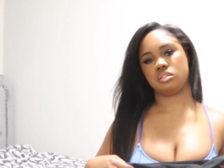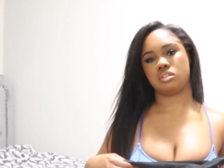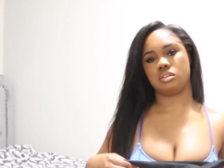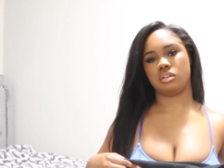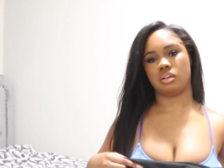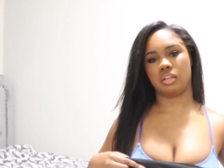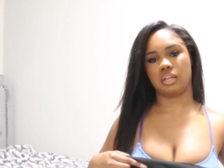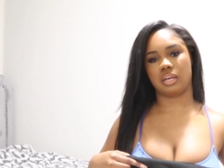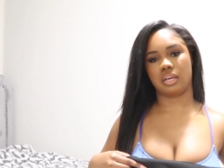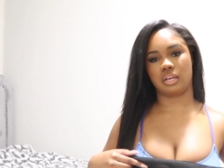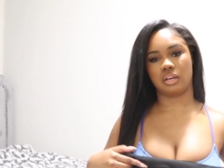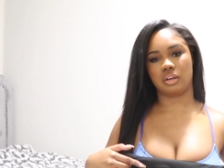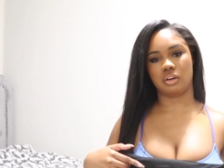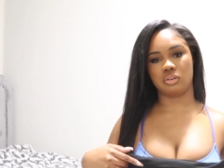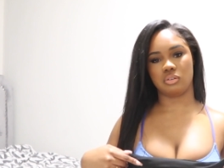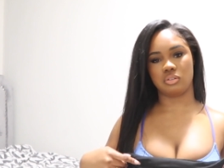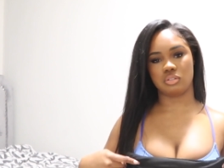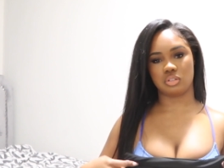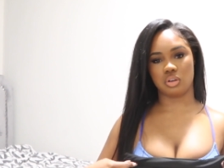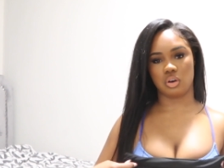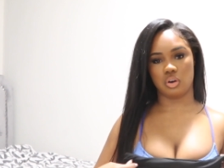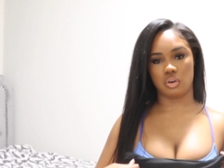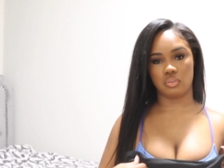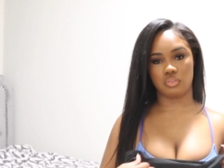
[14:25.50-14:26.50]
So it like
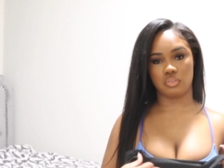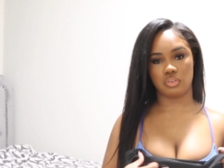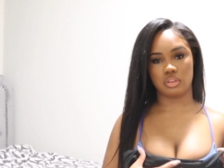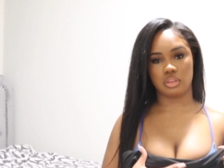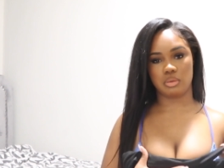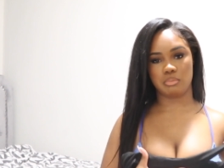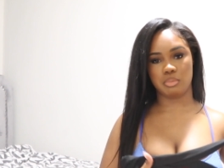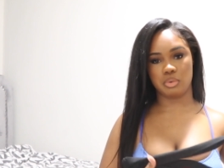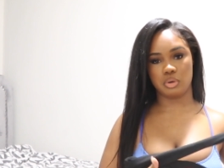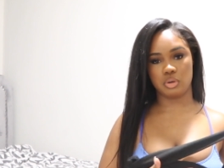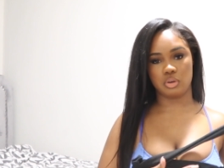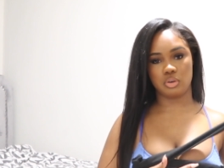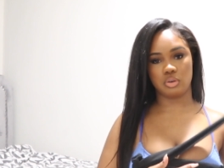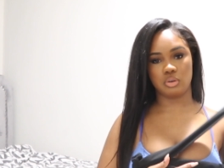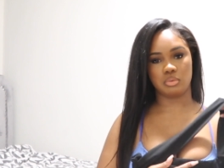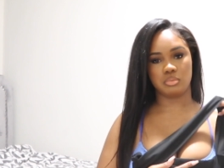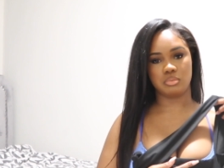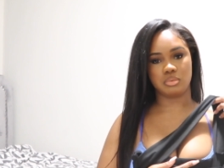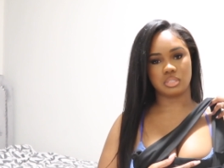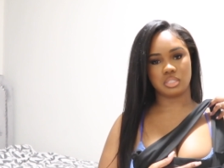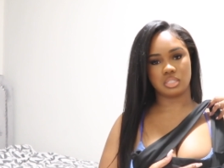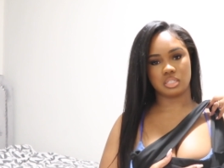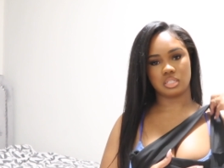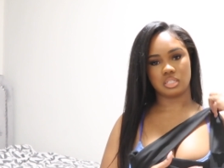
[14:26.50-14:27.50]
goes over the
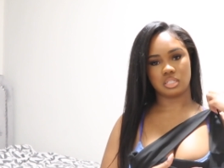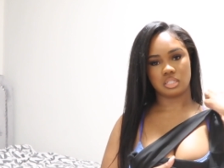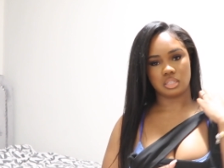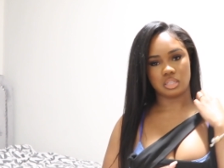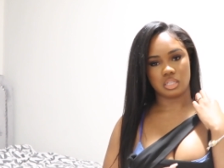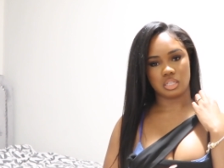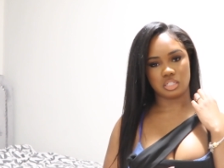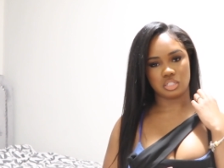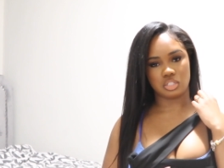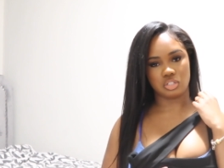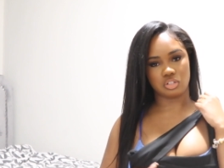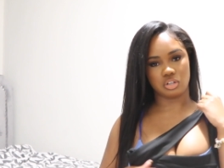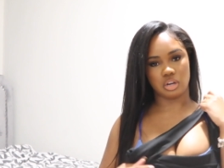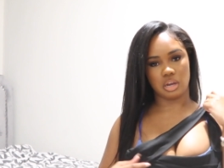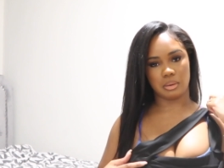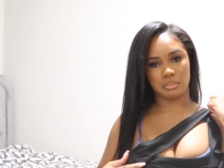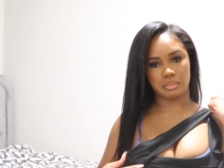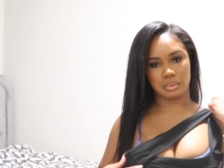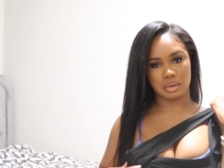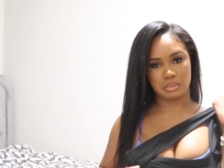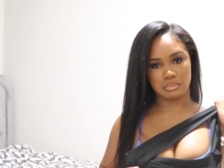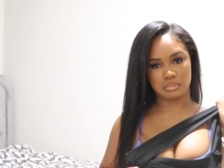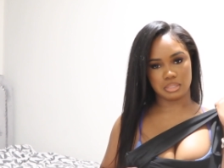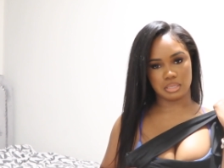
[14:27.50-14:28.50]
boobs. This
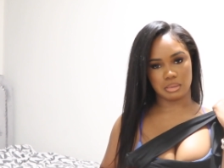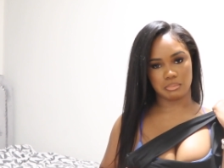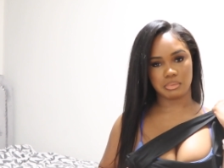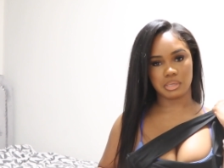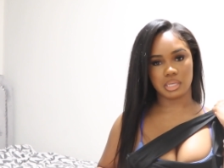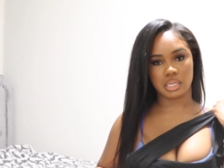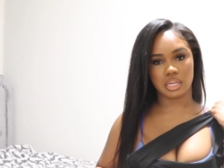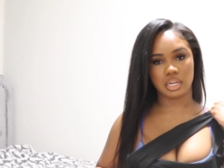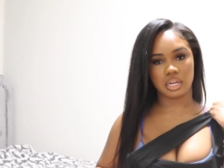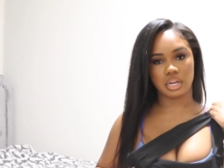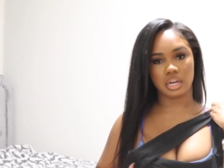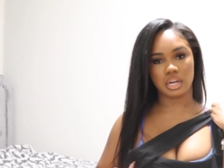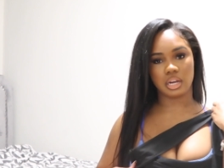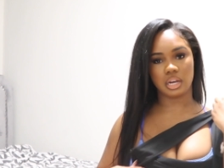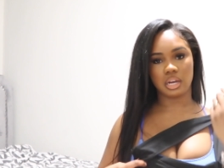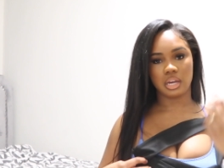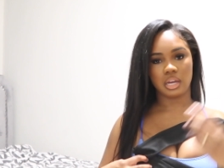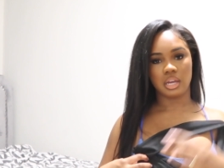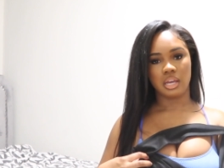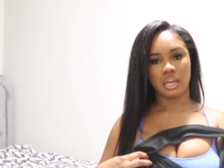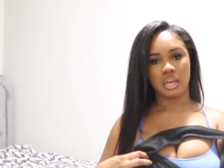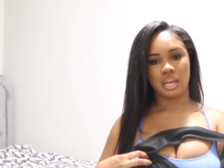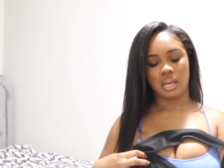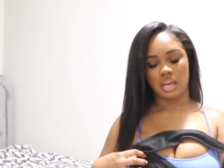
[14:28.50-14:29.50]
strap comes up here,
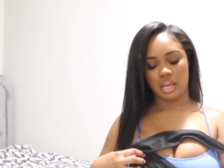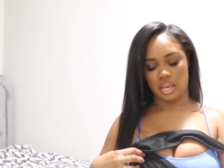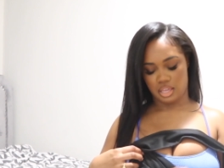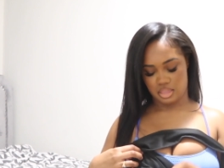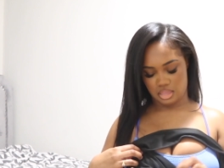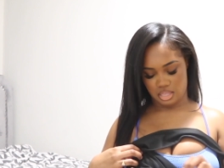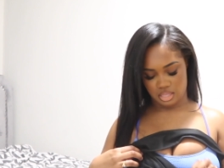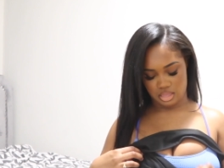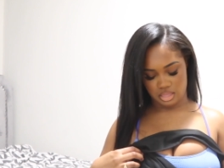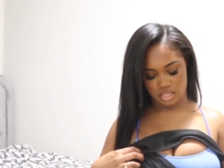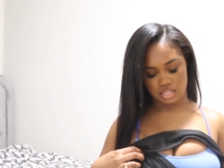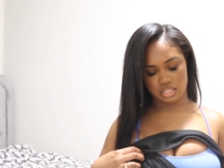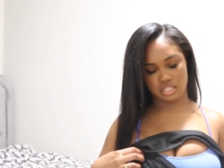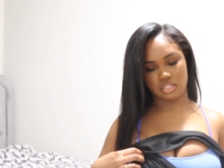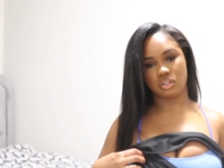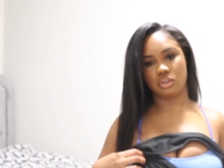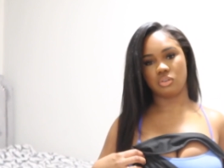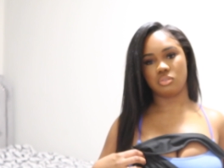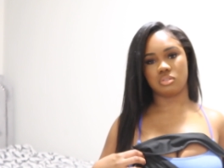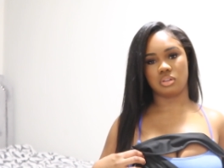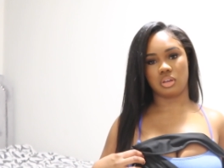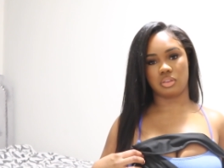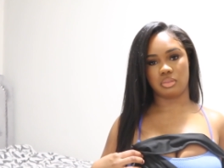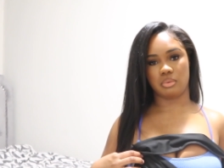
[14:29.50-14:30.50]
and then this
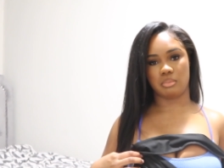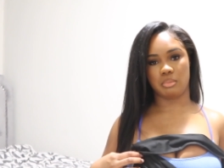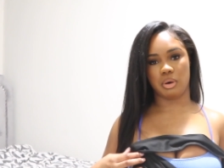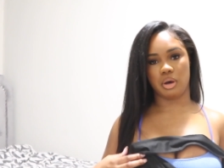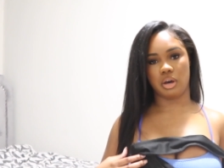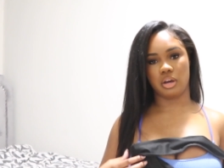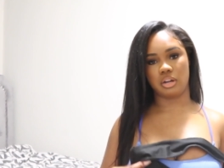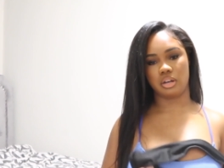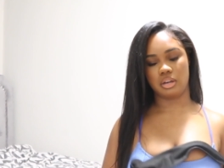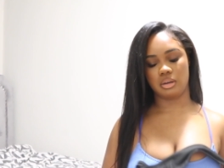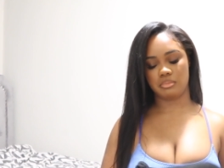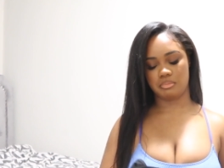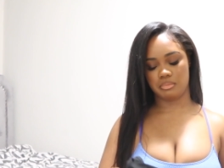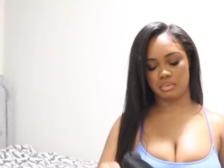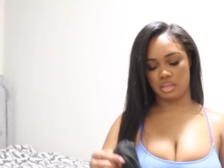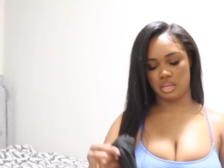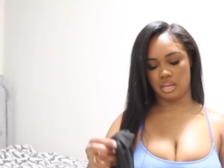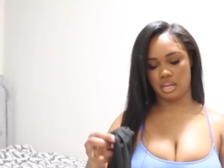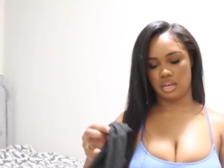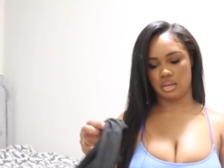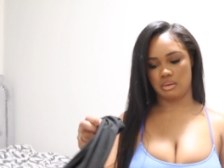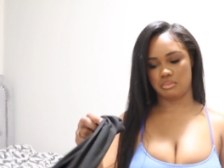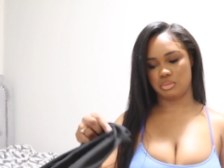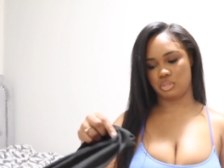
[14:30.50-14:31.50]
goes on the bottom.
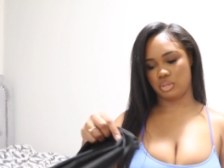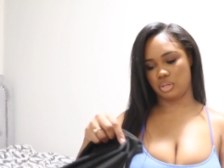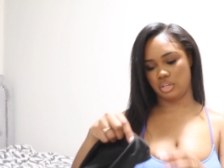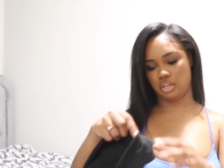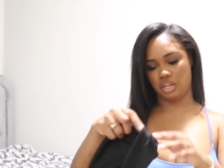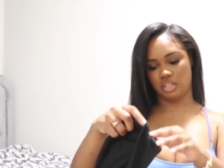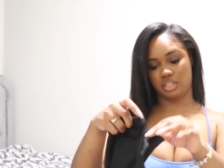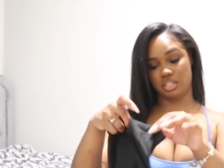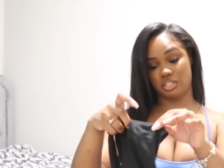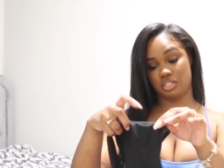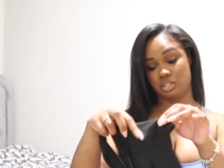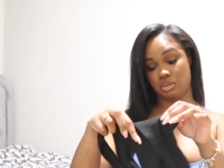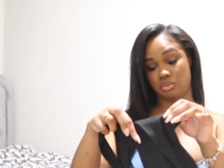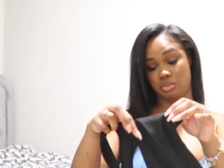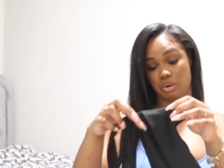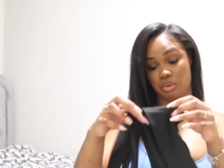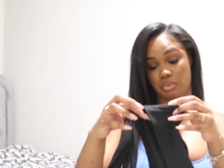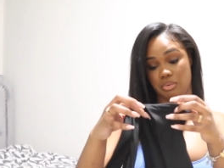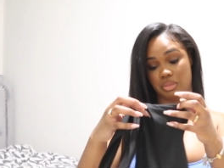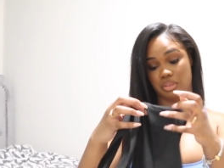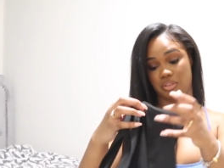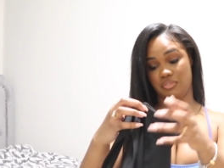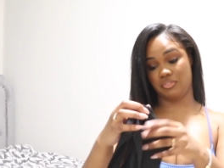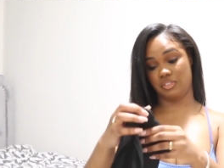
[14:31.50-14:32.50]
Um, so I got this to wear
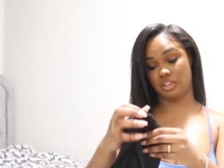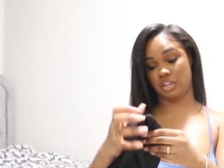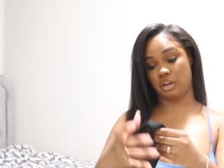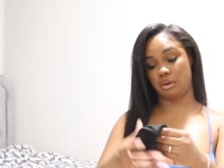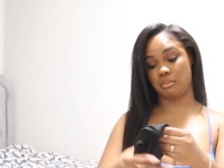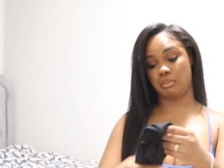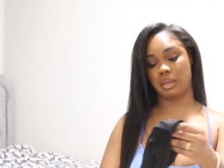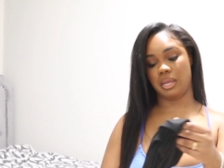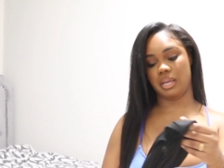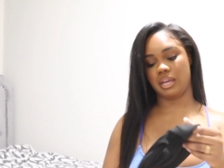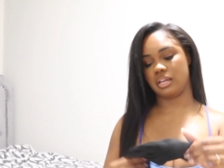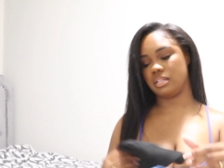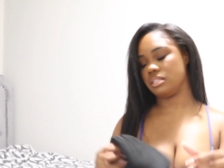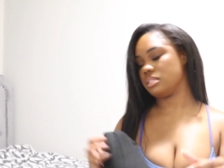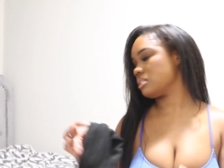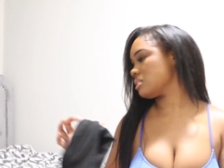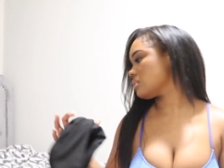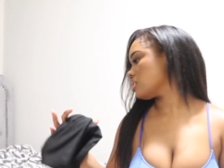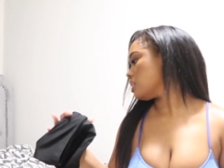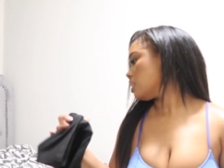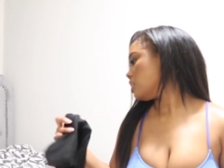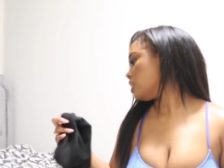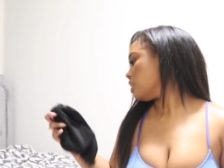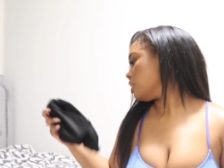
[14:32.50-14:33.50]
with the flare pants.
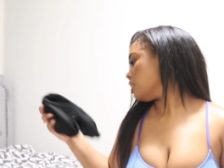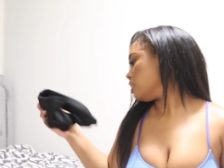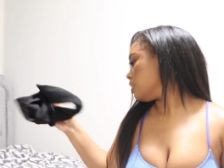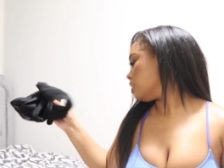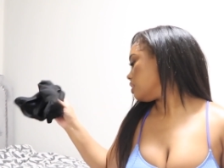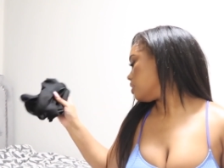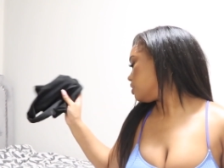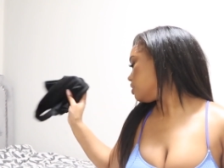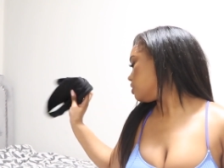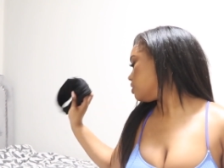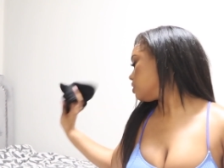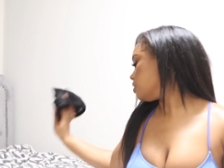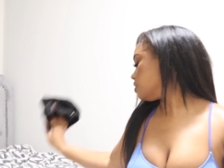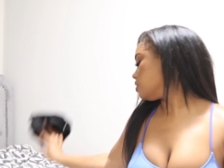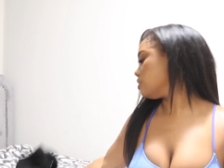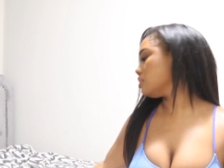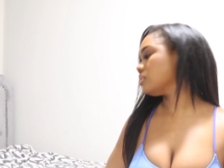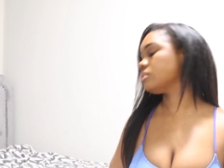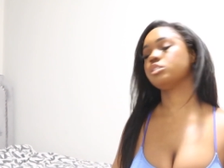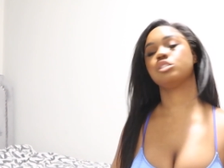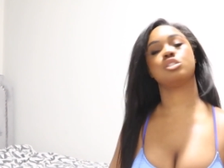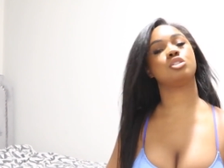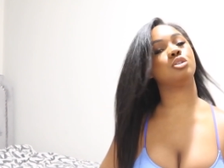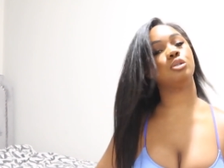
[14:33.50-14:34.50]

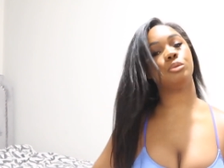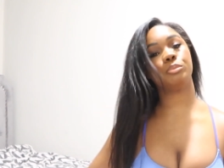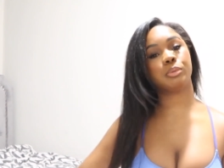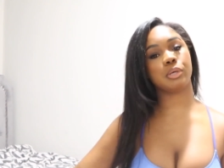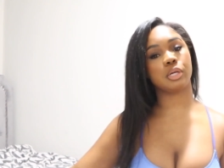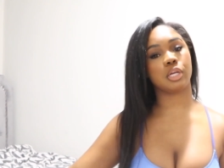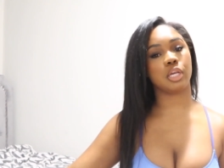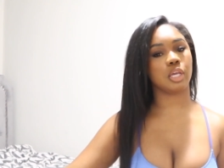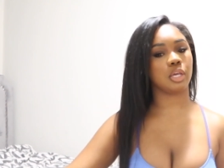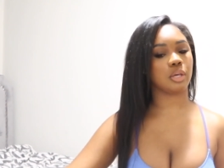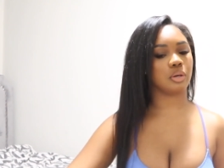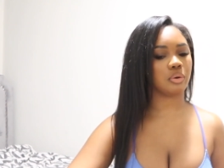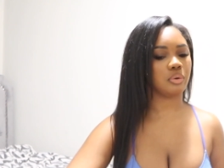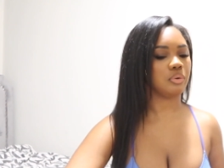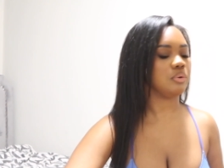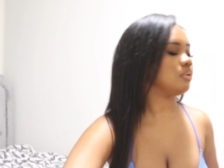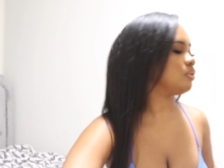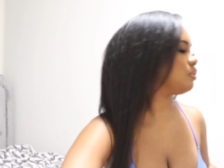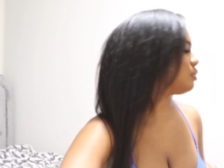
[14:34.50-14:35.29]
Super cute.